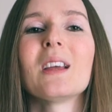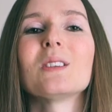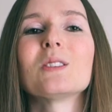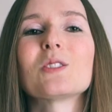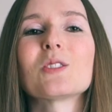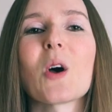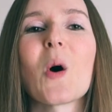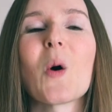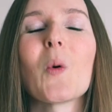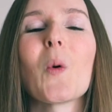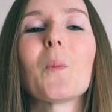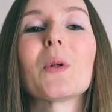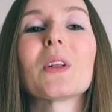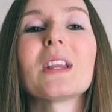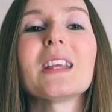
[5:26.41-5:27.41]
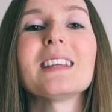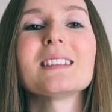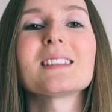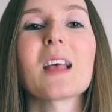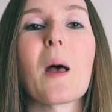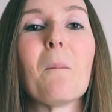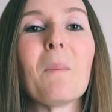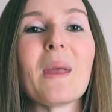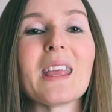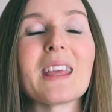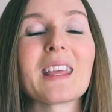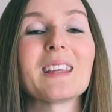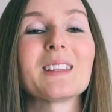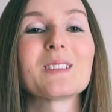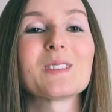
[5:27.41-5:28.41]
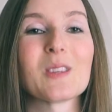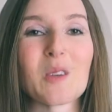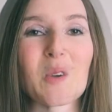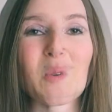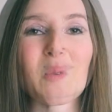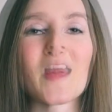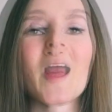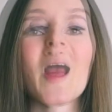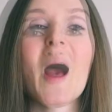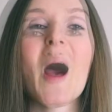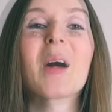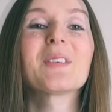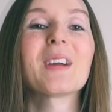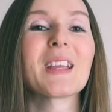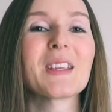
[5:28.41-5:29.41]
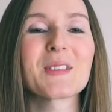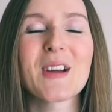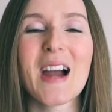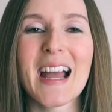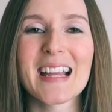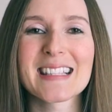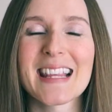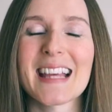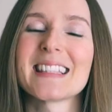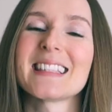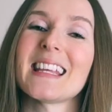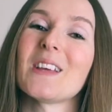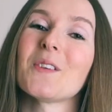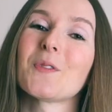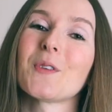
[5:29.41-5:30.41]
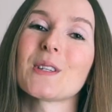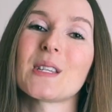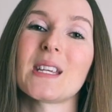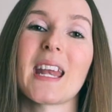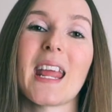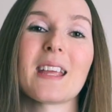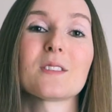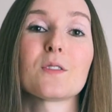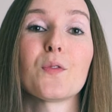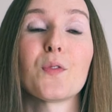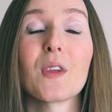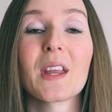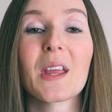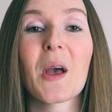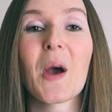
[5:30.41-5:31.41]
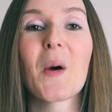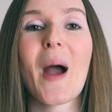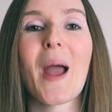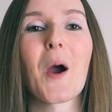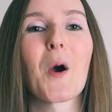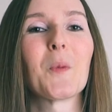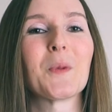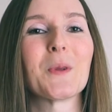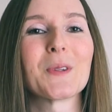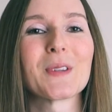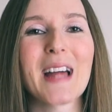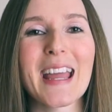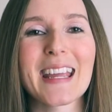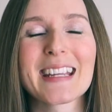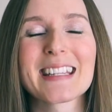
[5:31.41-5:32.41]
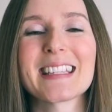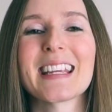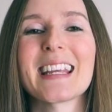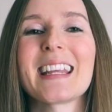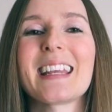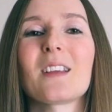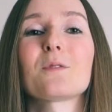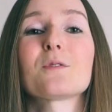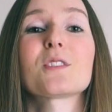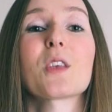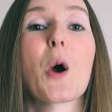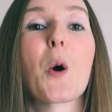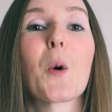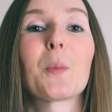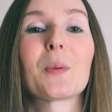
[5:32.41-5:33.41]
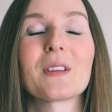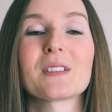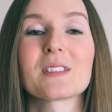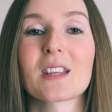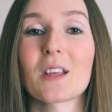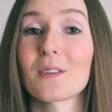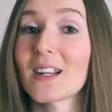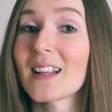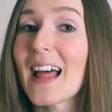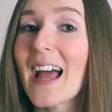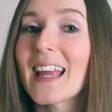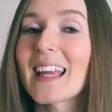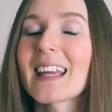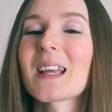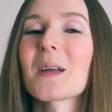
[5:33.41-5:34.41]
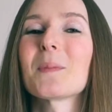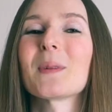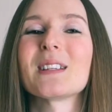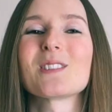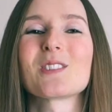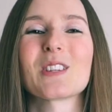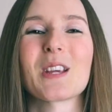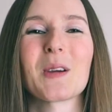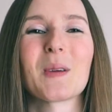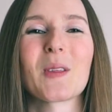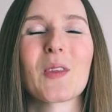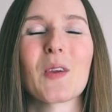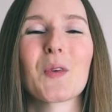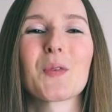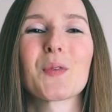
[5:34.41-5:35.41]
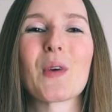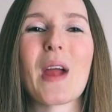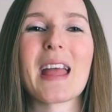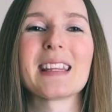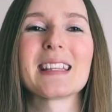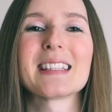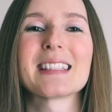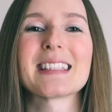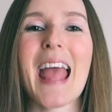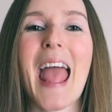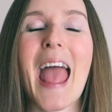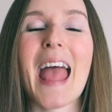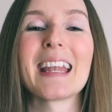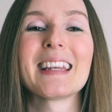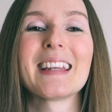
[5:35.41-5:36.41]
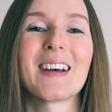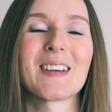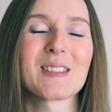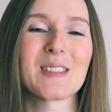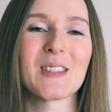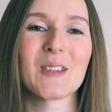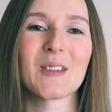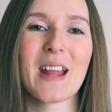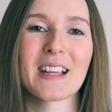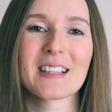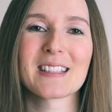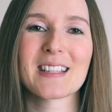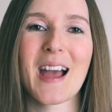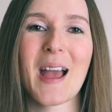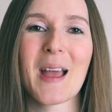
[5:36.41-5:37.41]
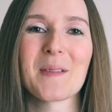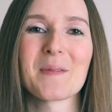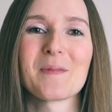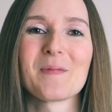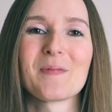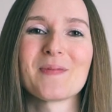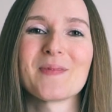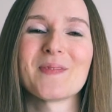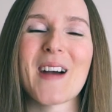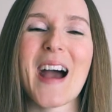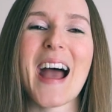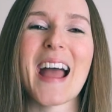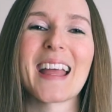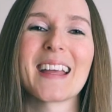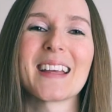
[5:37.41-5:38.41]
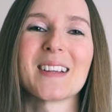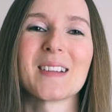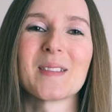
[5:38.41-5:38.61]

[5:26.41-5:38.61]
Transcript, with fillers: So please make it two. All right, you guys, that's it for today's video. I hope you liked it. If so, please give it a like, please share it with your friends, and I'll see you next time. Bye.